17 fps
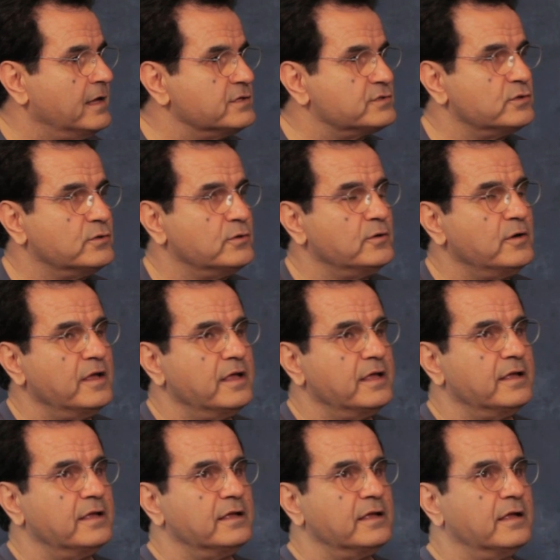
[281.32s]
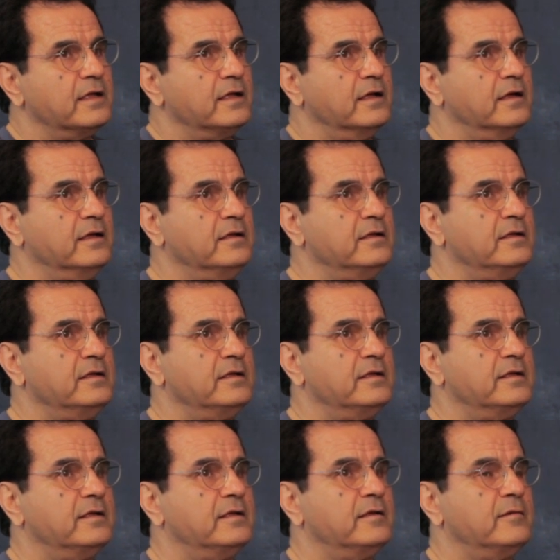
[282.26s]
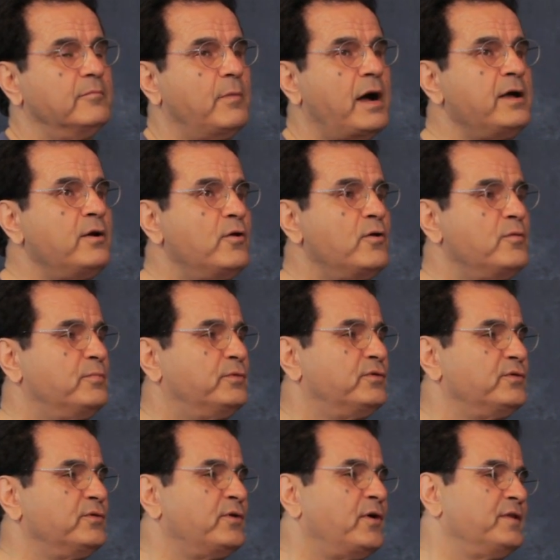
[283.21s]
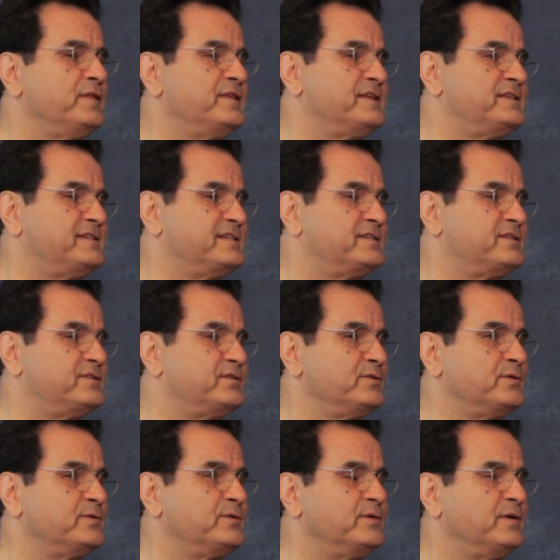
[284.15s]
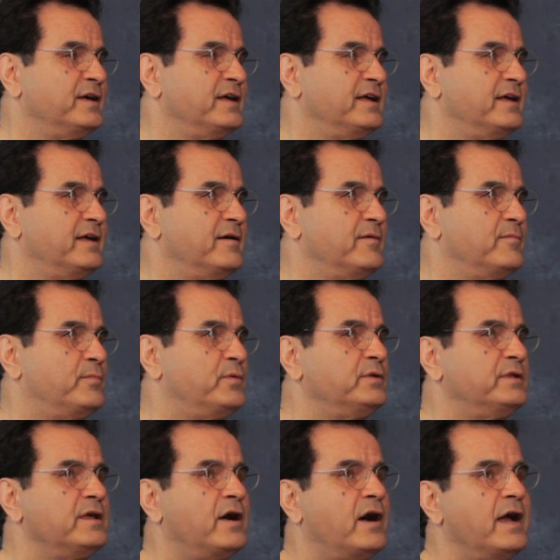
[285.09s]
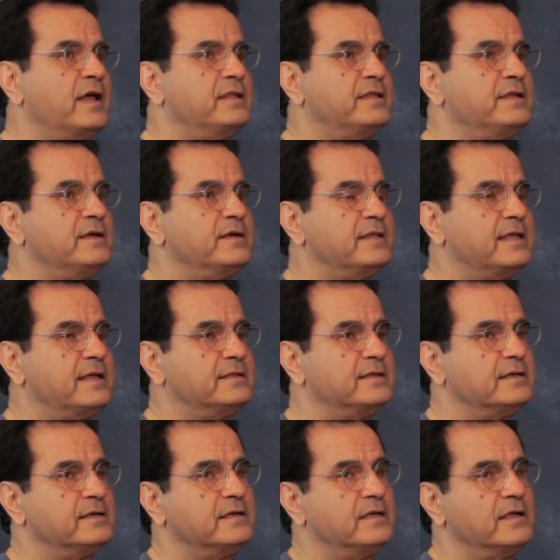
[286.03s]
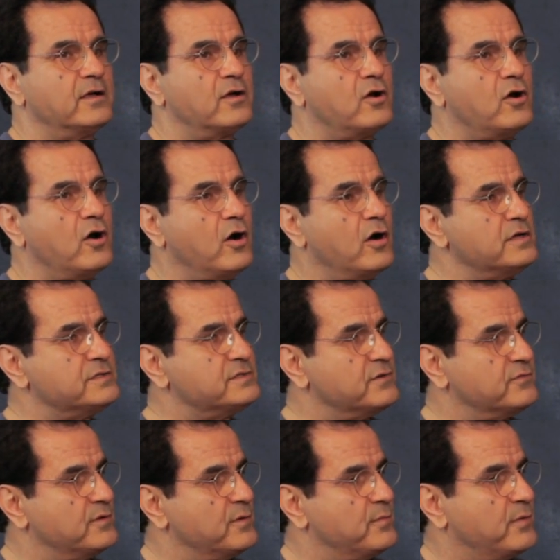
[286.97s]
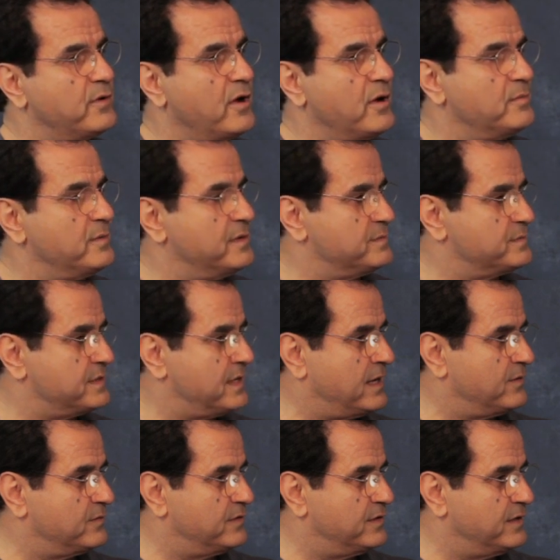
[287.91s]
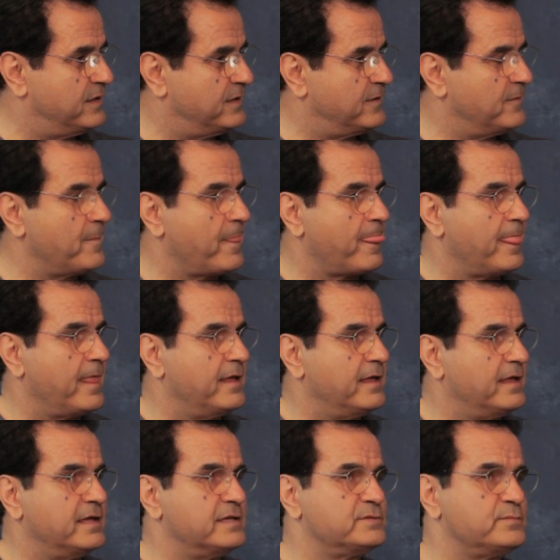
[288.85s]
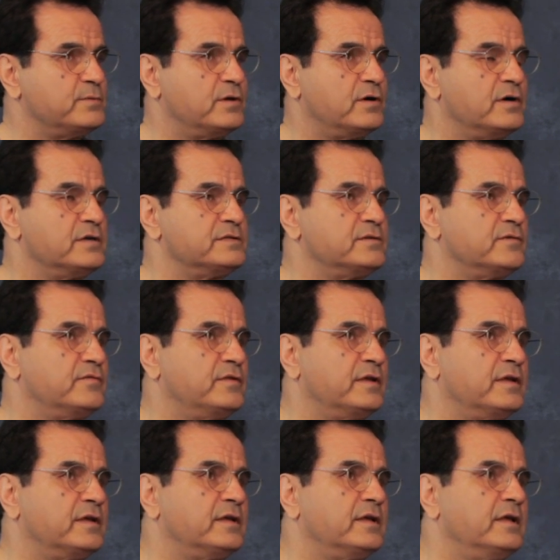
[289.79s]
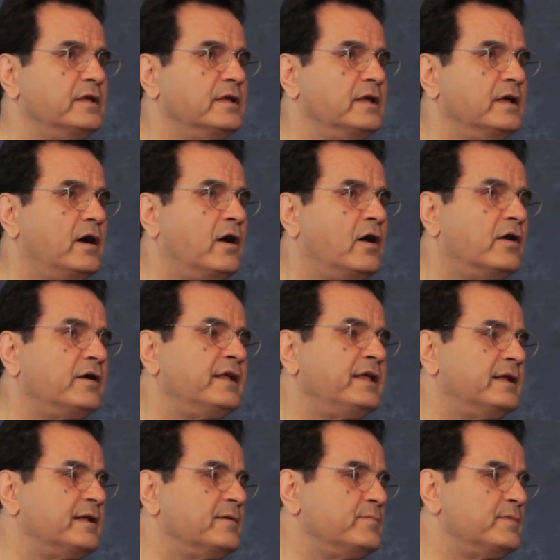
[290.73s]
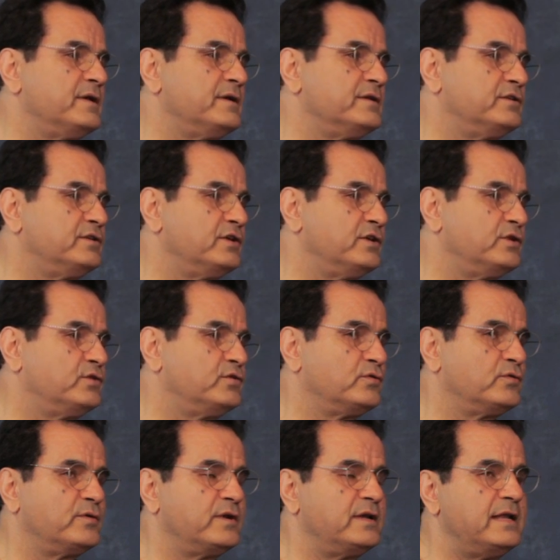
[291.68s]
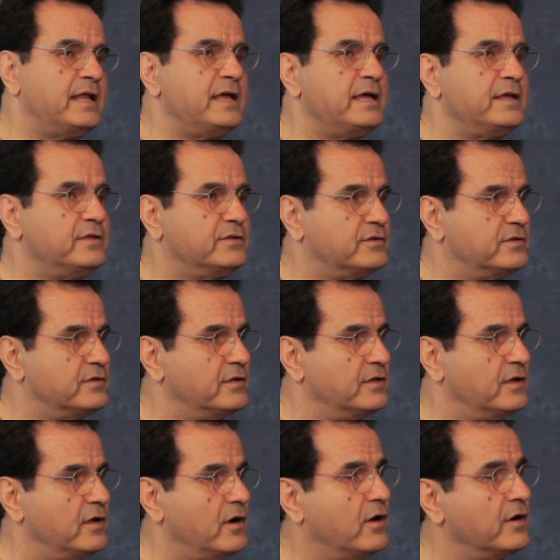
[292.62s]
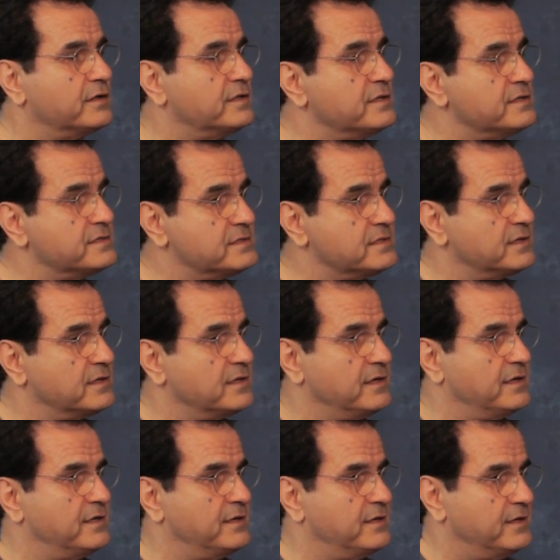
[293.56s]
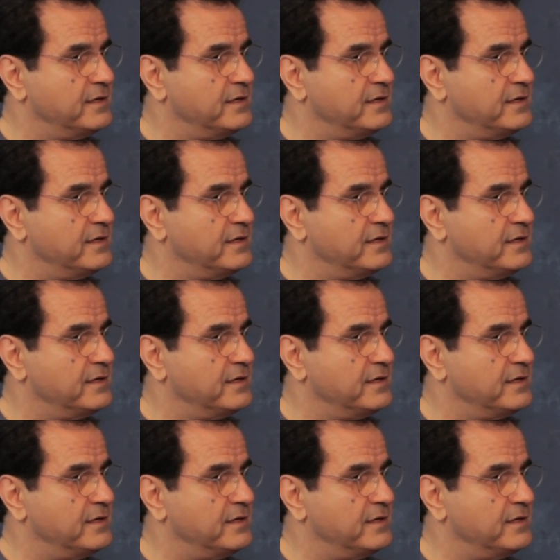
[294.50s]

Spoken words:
So my hope through all this is to put the idea that the cause of the problems out there is because of our inability to relate artistically.